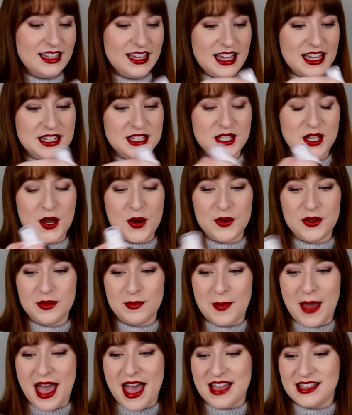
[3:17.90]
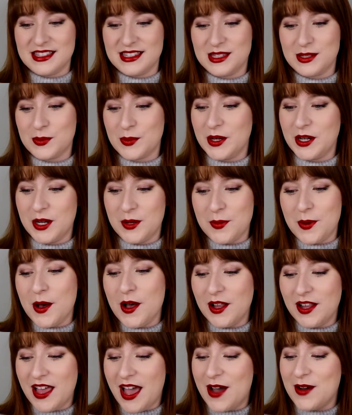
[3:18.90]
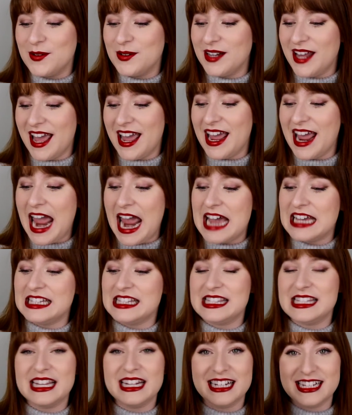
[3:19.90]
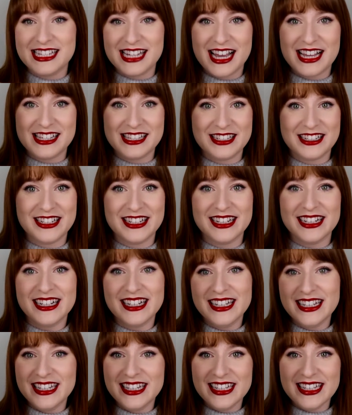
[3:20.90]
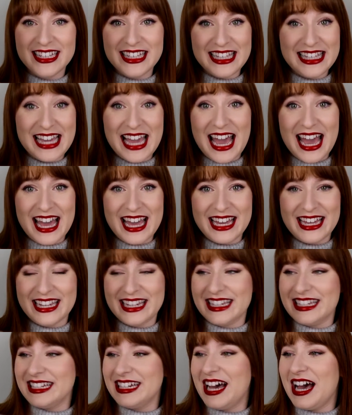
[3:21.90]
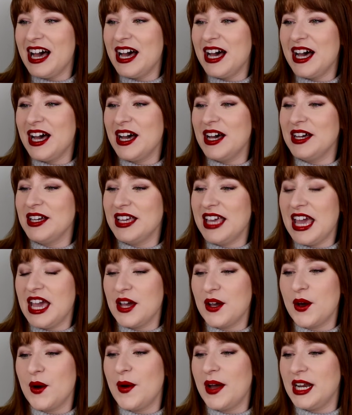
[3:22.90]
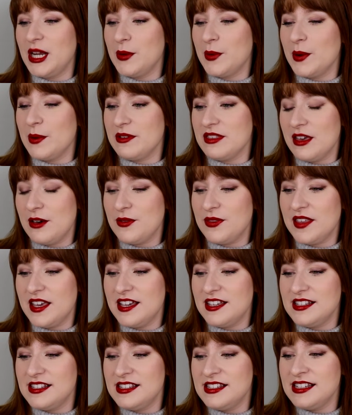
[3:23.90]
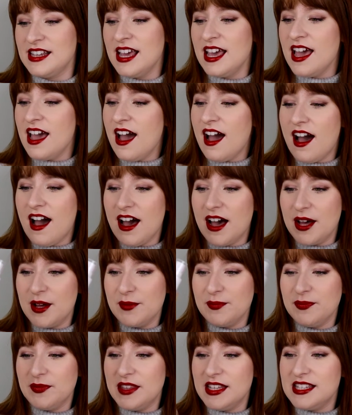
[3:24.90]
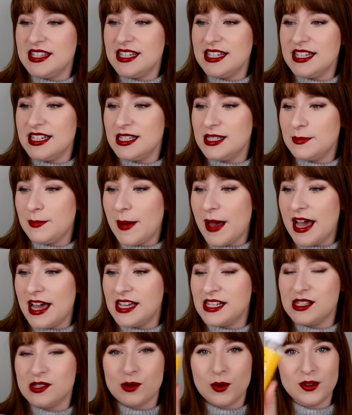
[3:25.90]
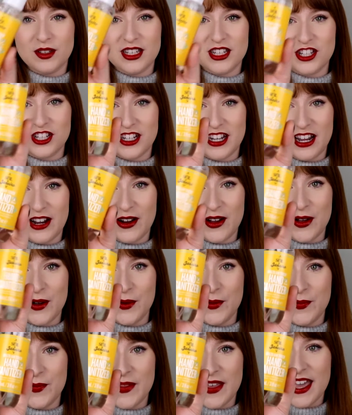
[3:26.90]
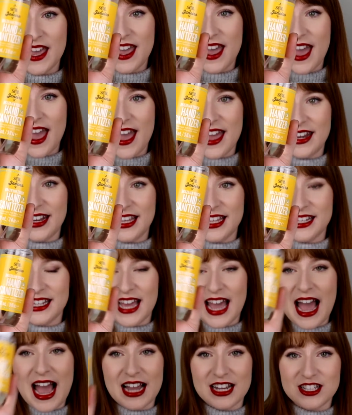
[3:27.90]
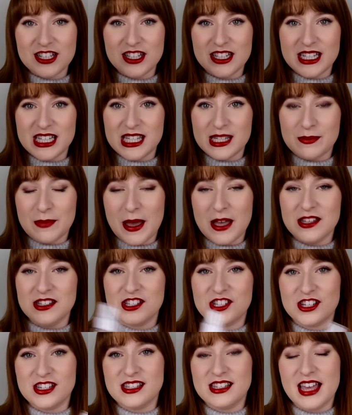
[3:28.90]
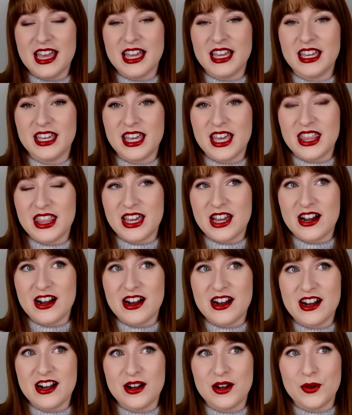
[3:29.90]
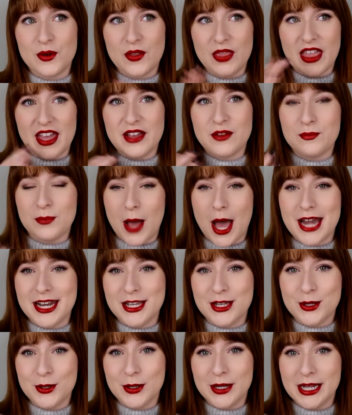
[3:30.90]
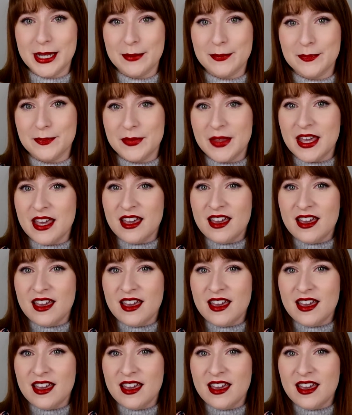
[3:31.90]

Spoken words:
And to go with masks, we're gonna pull out a hand sanitizer. Yay! Can't go anywhere without this. This is by Sol de Janeiro, and it actually smells just like their like body cream,